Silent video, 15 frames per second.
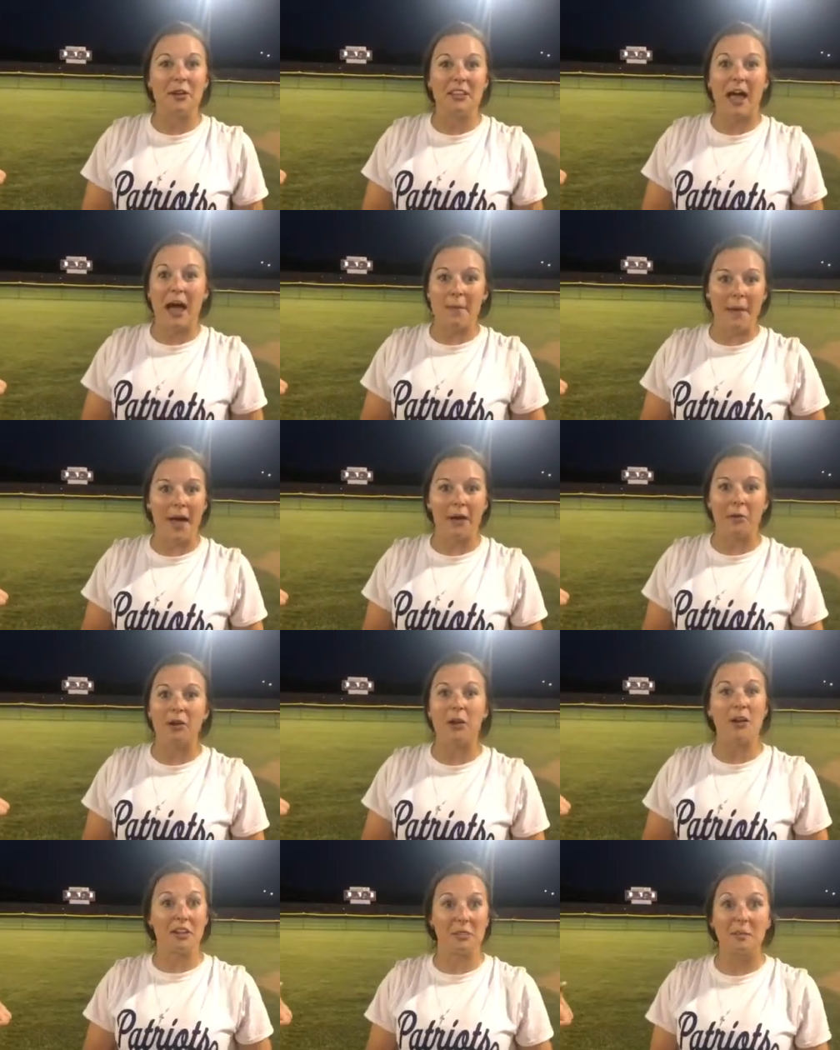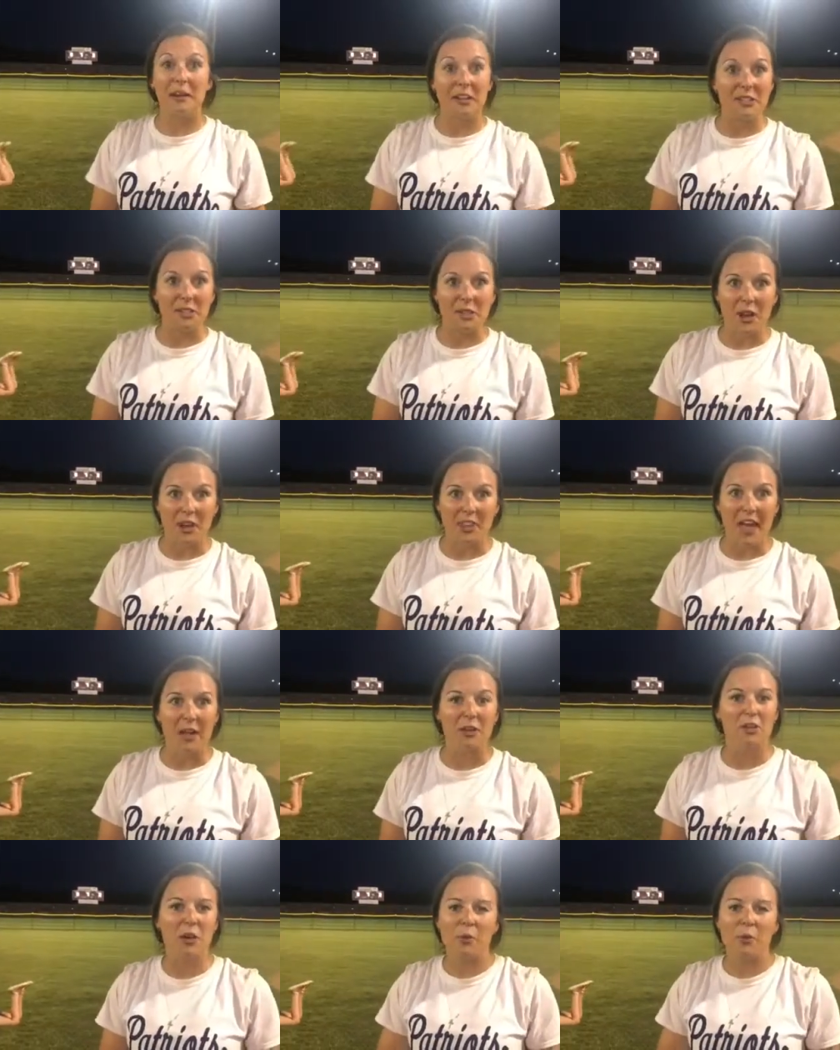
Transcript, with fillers: in IMAC we don't experience a lot of that.